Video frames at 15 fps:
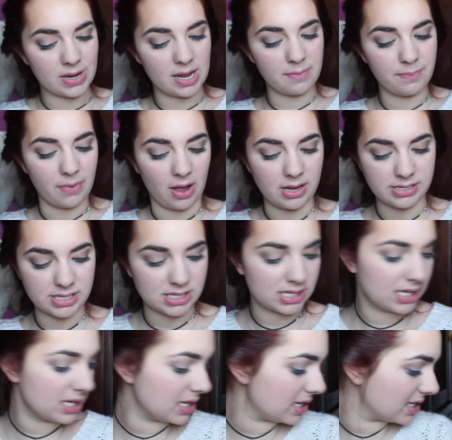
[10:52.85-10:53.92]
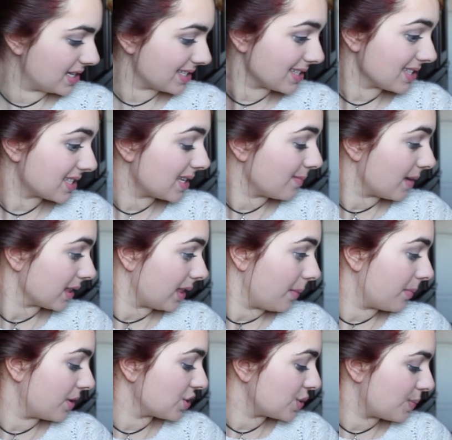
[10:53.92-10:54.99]
what I bought it doesn't seem like
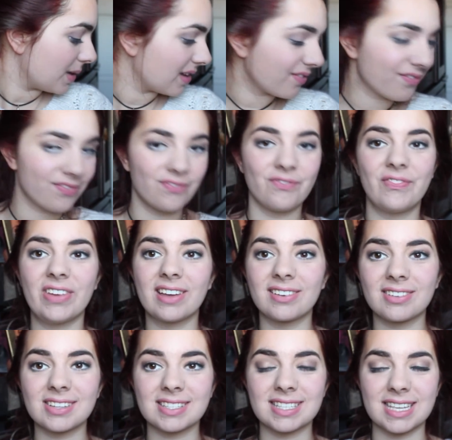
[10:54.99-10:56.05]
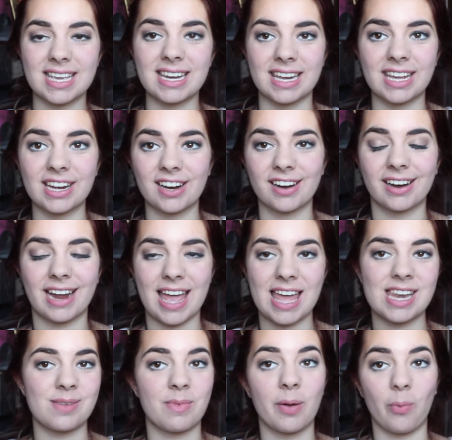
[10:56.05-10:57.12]
that much, but it feels in here
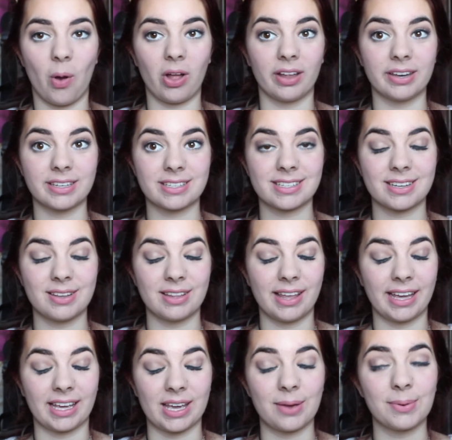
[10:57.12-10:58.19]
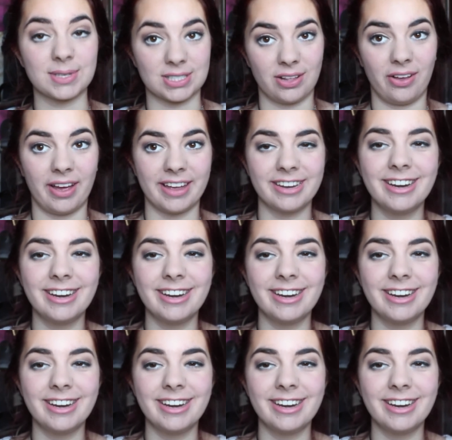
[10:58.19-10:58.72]
and in my wallet like it was a lot.